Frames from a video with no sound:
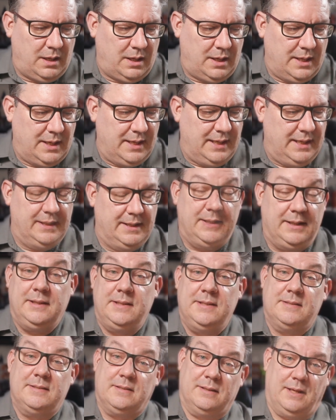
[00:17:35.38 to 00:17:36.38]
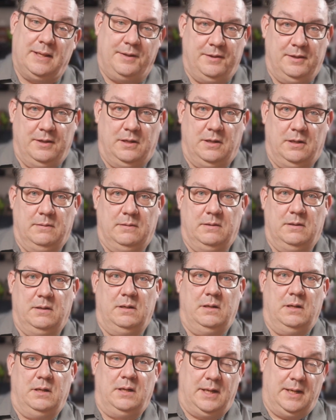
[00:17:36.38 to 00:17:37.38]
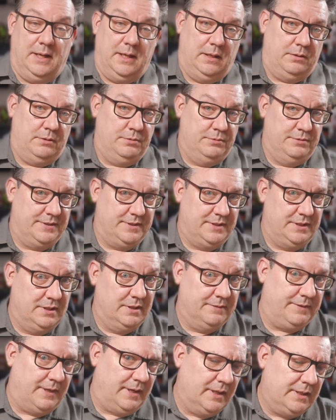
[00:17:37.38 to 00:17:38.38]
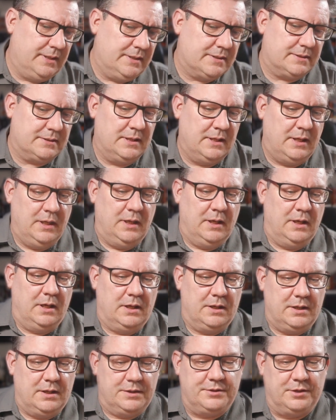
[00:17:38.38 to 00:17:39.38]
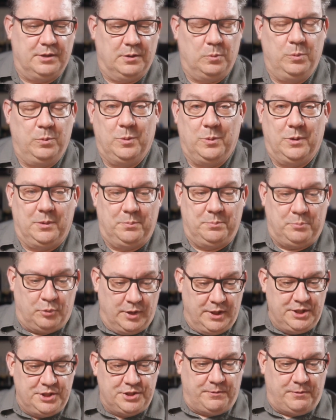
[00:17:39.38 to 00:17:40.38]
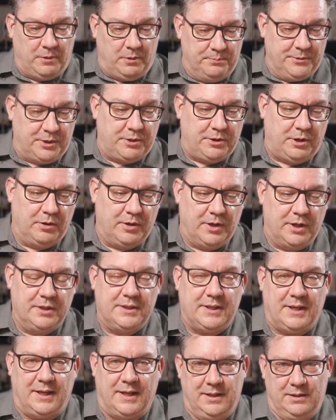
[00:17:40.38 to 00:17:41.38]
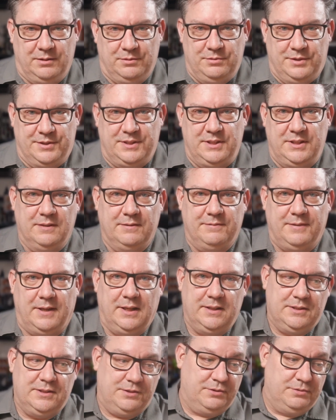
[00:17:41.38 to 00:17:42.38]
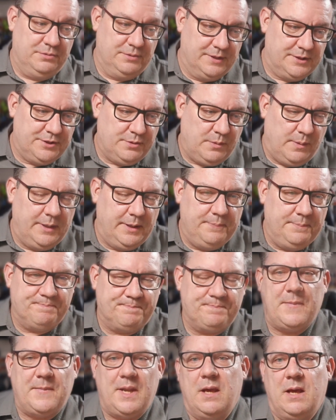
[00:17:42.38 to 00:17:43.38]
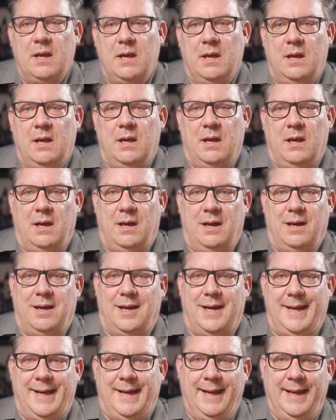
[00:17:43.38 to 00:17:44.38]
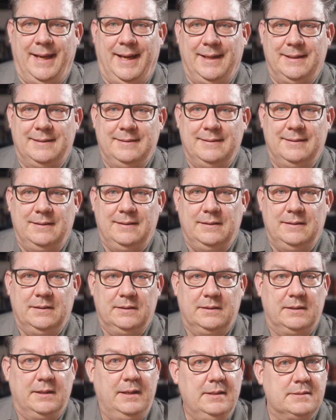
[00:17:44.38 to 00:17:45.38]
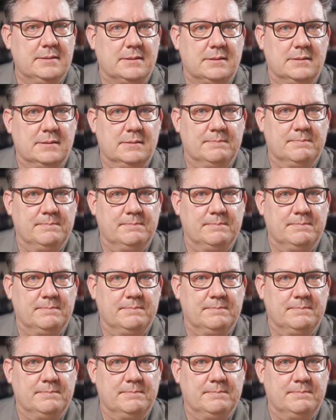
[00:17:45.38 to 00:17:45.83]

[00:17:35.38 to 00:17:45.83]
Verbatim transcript: And it is another I two C device. So we will bridge from the current I two C device to this one. And uh, yes,